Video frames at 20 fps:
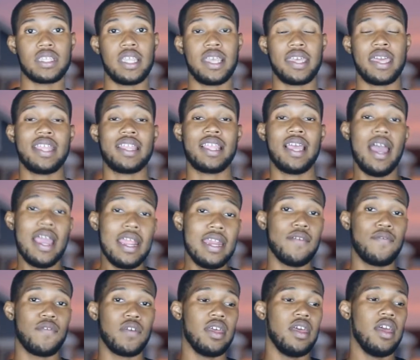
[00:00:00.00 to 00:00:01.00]
Like at the end
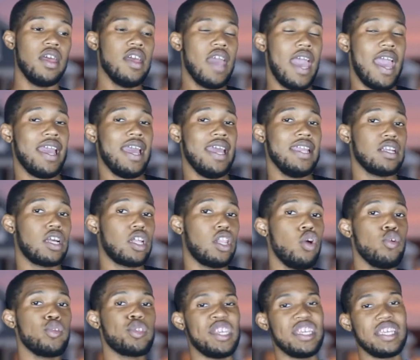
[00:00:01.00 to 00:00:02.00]
of it, and the
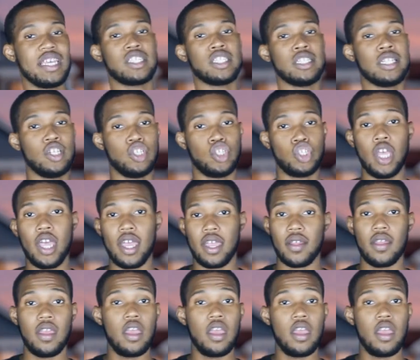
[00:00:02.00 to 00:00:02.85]
closing, he gets a nice check.